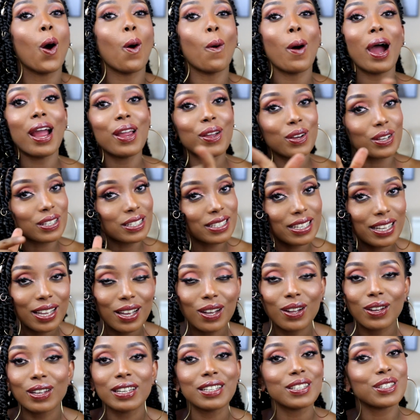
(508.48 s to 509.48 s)
or why your
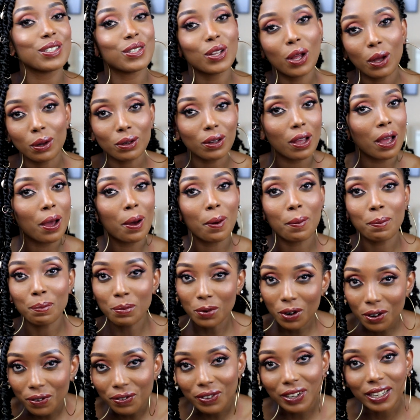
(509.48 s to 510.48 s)
scale is not
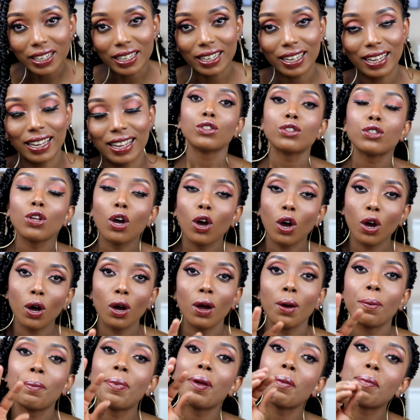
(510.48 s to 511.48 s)
moving.
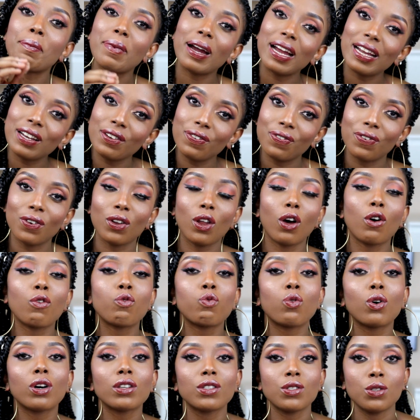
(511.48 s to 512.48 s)
So be mindful
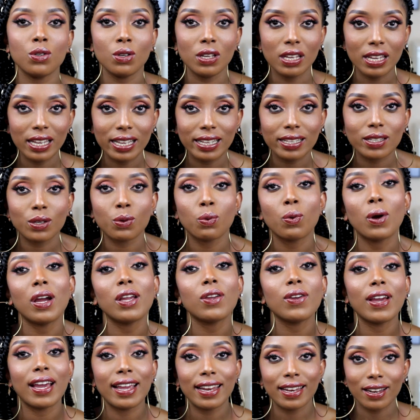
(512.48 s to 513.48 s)
of what you eat
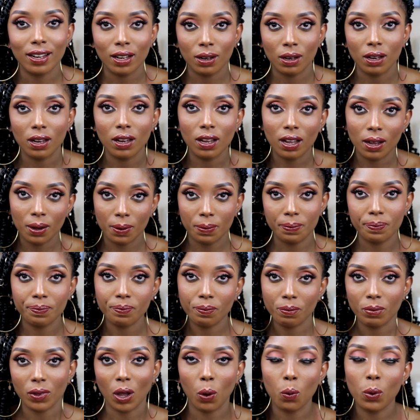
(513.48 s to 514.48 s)
when you're in a
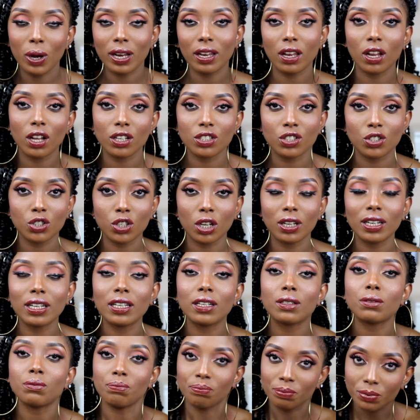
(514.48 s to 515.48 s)
weight loss
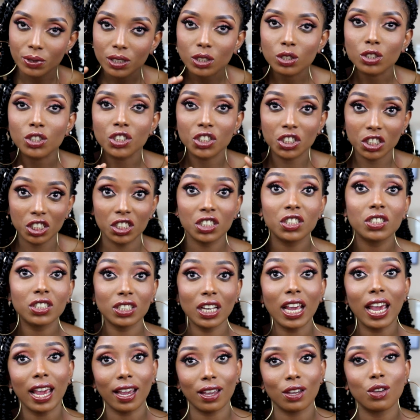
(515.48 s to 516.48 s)
journey.
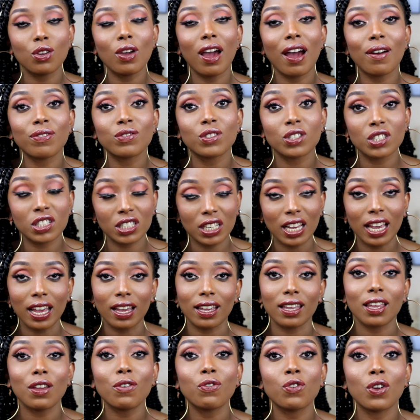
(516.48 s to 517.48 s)
Check. You have to
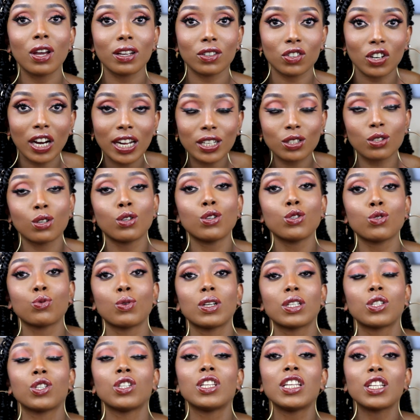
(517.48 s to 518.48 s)
check. If you are trying to lose
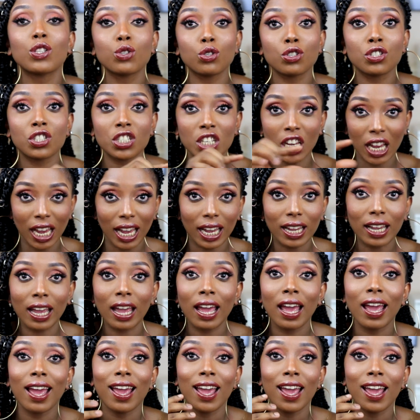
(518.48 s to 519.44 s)
weight, you need to check